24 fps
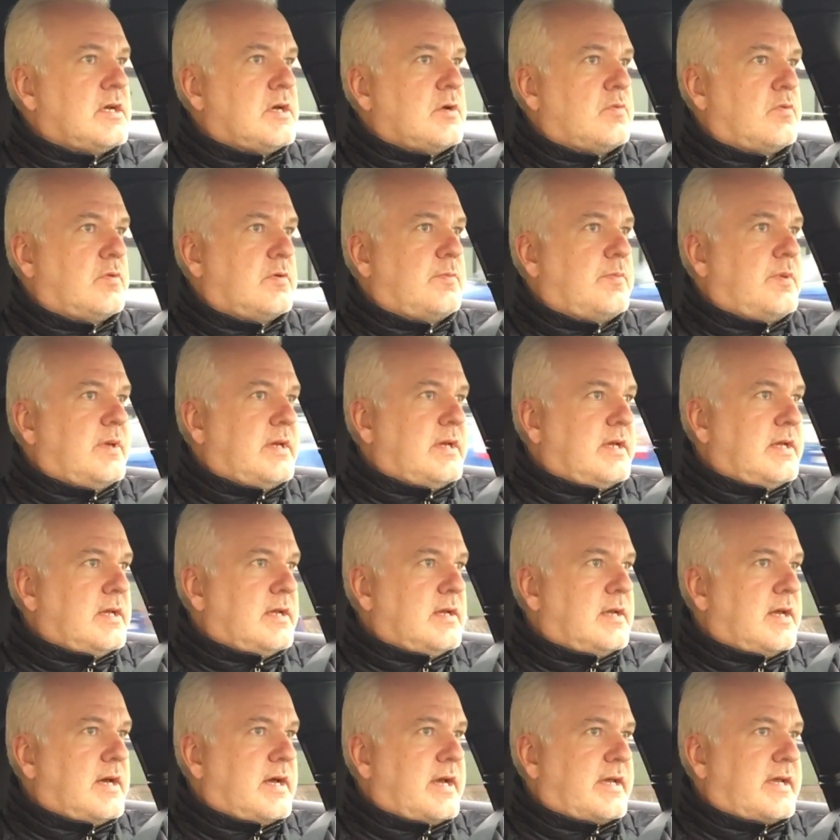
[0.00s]
would be
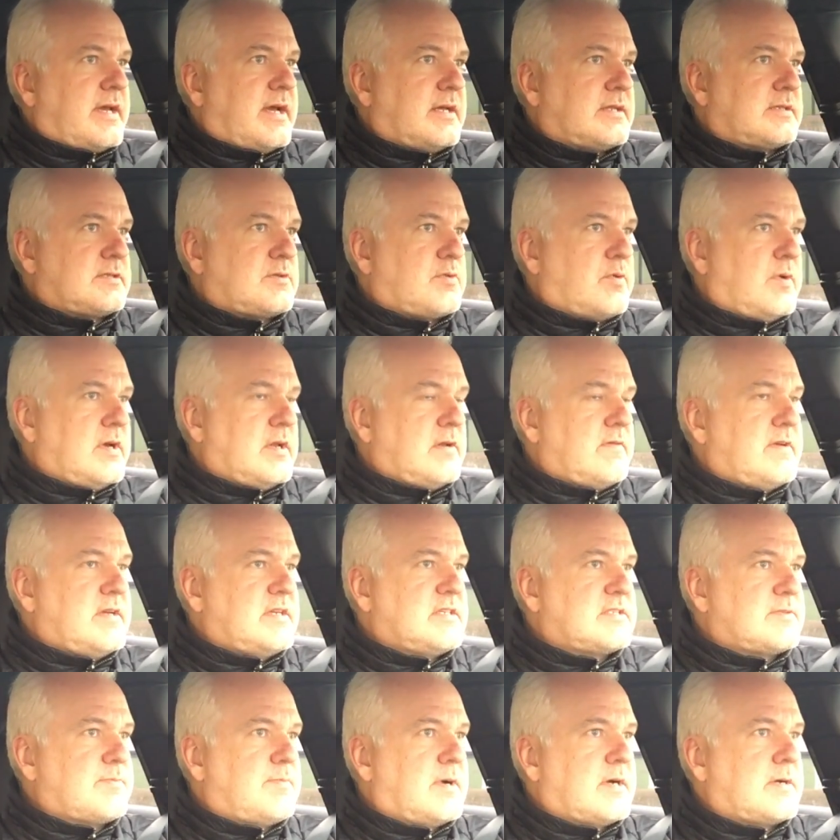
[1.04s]
like a
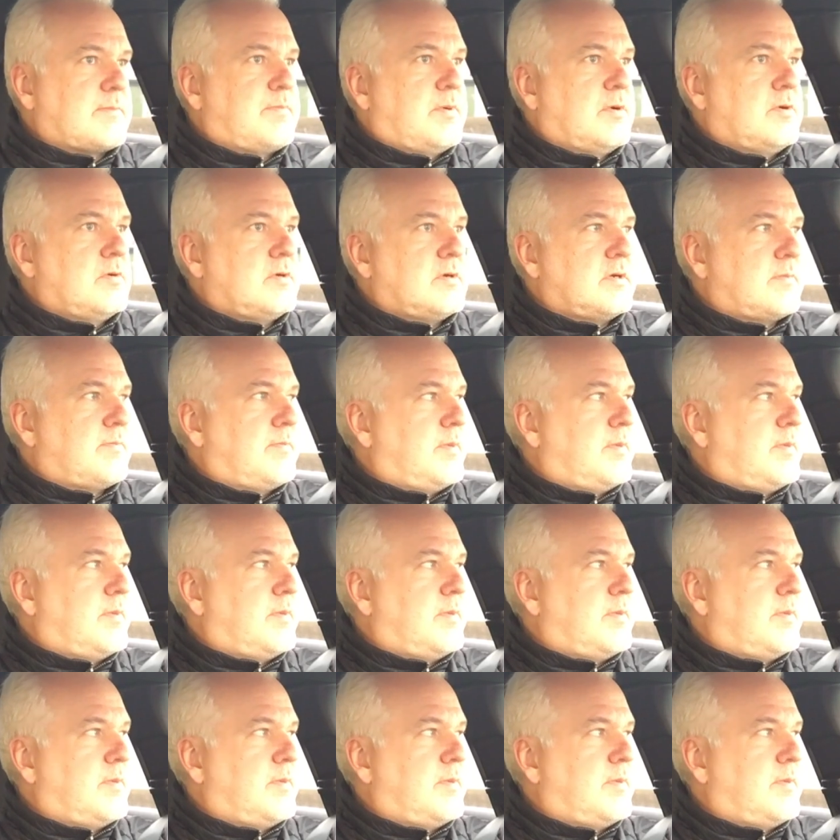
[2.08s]
12-inch MacBook,